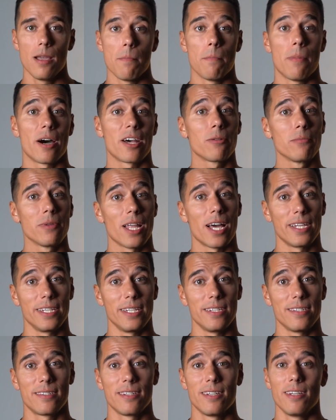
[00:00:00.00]
Bottom line
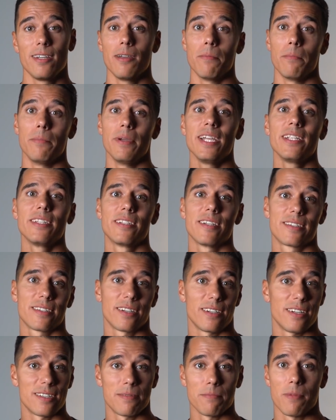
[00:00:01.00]
is, be in the
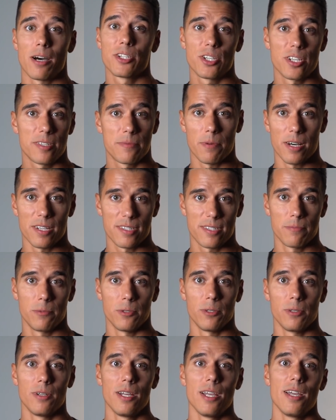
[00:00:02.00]
sun as much as
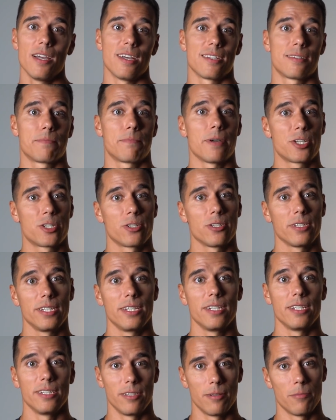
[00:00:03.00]
possible,
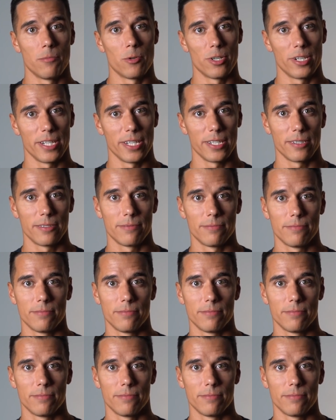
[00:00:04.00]
especially in the morning.